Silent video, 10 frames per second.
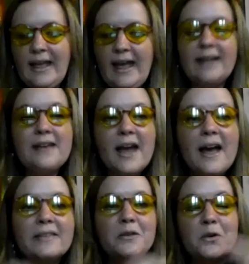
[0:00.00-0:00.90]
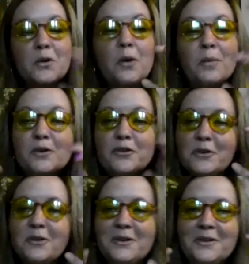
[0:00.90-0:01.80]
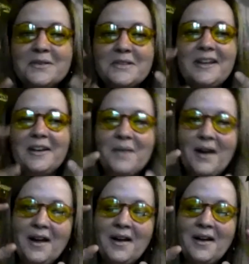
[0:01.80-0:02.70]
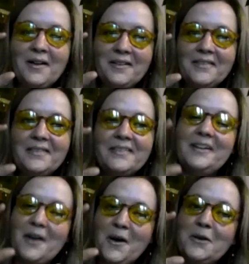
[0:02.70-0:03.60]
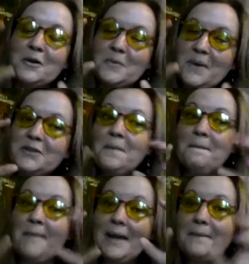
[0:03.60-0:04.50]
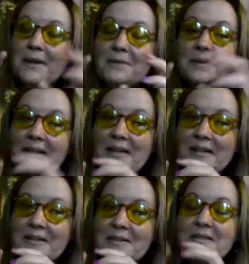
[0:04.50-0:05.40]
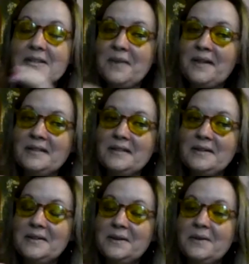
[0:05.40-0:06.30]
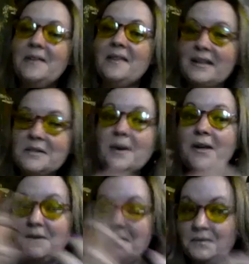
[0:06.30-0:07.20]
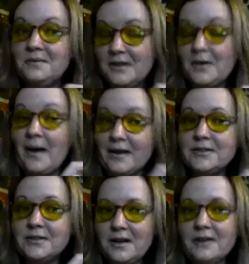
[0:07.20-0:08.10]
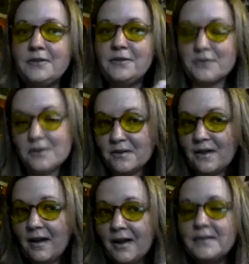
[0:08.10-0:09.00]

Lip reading: And yet the little commercials like, well, your depression might be related to this imbalance of serotonin. That's why you ask your doctor for Zoloft.